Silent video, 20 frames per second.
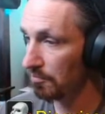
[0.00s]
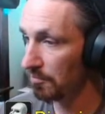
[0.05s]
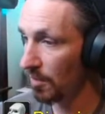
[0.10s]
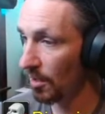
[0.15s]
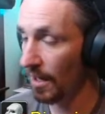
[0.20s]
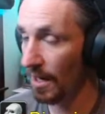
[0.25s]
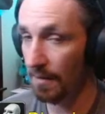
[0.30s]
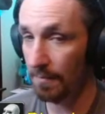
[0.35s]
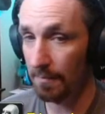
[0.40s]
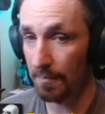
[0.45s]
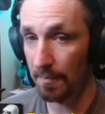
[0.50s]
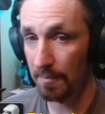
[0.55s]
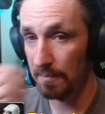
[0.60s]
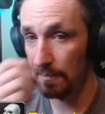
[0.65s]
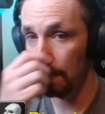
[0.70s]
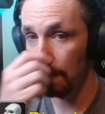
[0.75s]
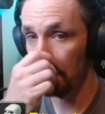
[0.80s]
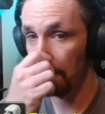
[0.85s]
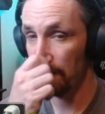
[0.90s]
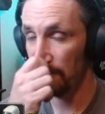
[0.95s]
All right.
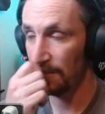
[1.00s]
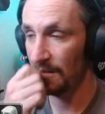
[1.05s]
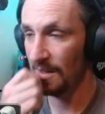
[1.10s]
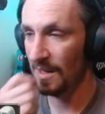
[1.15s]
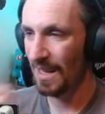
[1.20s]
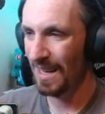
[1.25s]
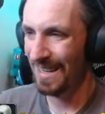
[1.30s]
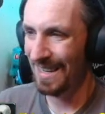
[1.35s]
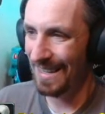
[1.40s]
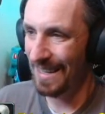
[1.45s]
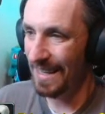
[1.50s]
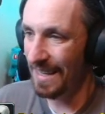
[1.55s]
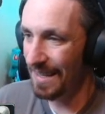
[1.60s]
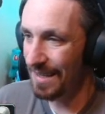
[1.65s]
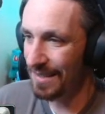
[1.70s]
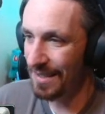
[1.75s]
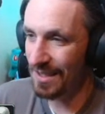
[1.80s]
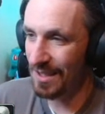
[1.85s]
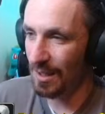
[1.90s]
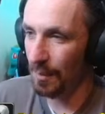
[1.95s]

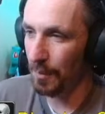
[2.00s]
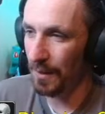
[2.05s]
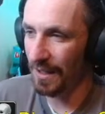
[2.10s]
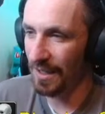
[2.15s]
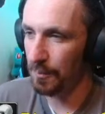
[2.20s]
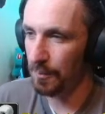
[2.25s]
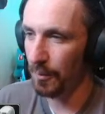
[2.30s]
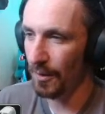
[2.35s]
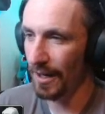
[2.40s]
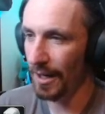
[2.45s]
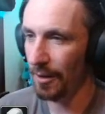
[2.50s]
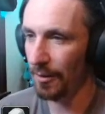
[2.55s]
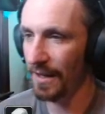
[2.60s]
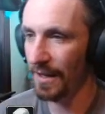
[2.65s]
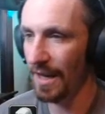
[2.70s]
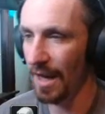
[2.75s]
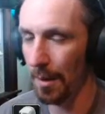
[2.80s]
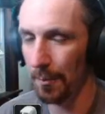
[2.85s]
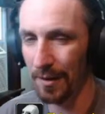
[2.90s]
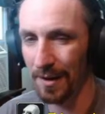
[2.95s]
Is this the biggest
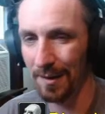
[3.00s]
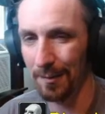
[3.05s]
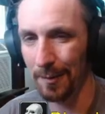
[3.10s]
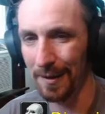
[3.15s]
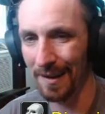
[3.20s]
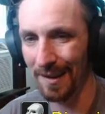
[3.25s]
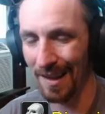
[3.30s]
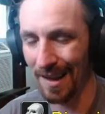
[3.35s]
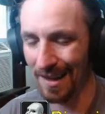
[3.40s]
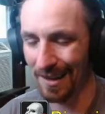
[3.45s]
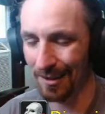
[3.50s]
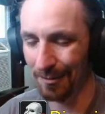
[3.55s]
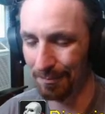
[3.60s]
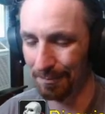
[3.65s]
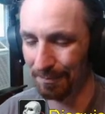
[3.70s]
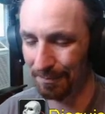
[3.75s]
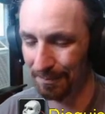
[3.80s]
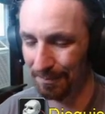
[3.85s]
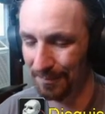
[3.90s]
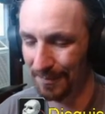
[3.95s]
priority? I'm going to be like,
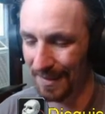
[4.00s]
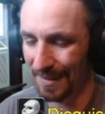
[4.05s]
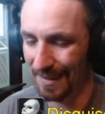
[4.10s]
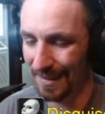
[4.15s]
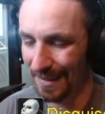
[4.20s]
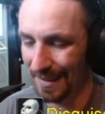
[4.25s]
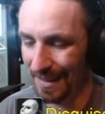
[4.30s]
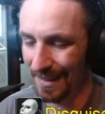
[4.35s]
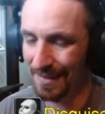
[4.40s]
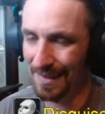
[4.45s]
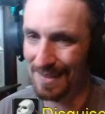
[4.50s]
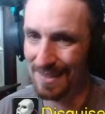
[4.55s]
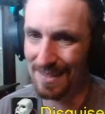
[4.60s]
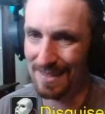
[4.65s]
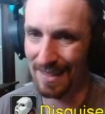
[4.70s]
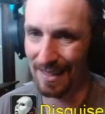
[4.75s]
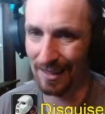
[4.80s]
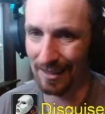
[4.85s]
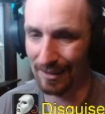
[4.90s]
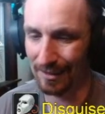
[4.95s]
this is
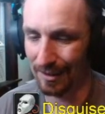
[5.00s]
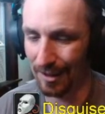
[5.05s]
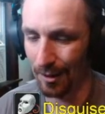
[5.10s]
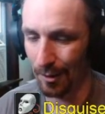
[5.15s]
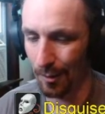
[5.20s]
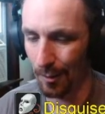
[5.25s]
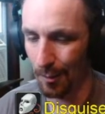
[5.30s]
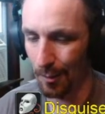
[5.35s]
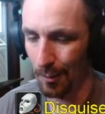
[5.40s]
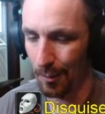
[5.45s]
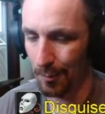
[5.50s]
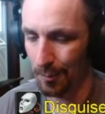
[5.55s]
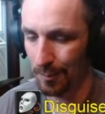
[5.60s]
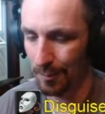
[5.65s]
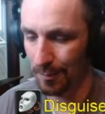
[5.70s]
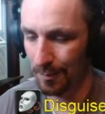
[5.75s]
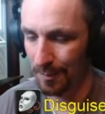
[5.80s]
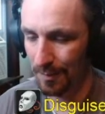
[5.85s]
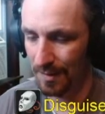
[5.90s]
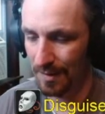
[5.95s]
like low
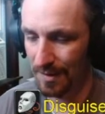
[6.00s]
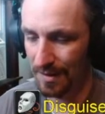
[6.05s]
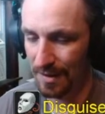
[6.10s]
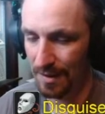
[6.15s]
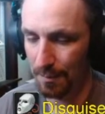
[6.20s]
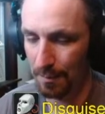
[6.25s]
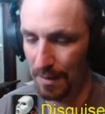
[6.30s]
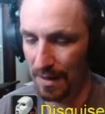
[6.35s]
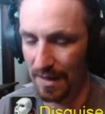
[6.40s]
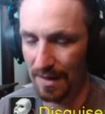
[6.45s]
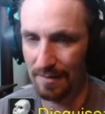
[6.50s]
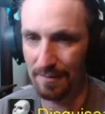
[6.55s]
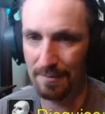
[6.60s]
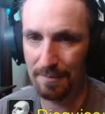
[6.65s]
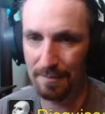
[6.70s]
to mid.